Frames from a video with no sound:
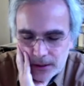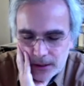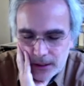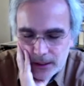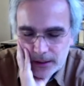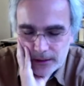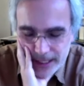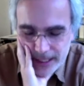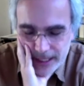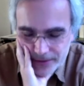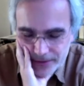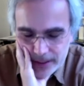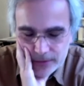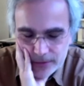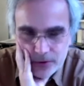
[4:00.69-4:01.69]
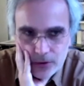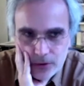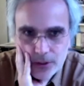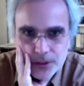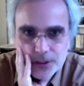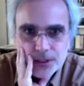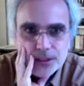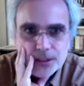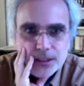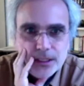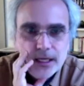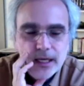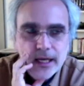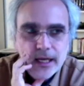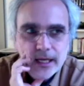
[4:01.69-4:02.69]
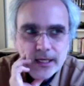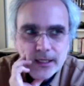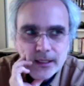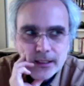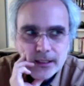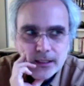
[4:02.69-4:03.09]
graphene, of course, and